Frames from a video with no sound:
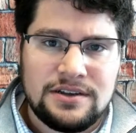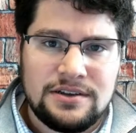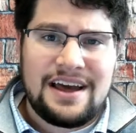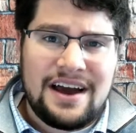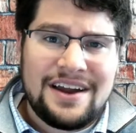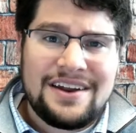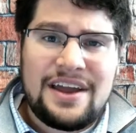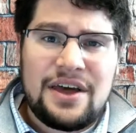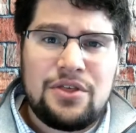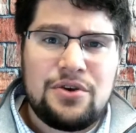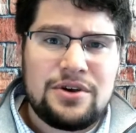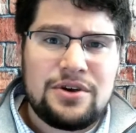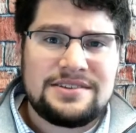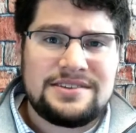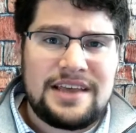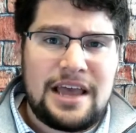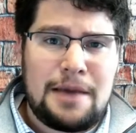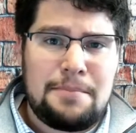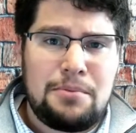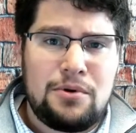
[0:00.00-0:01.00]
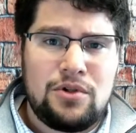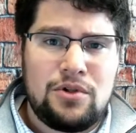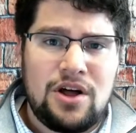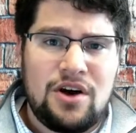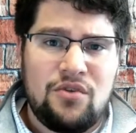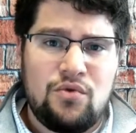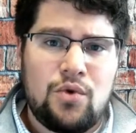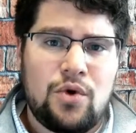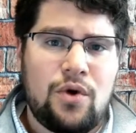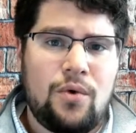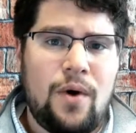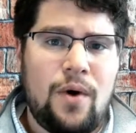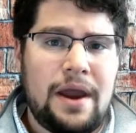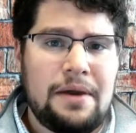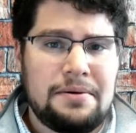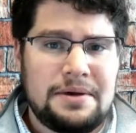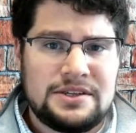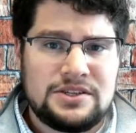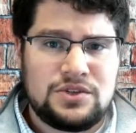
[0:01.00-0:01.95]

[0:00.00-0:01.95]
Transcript: Another example of requiring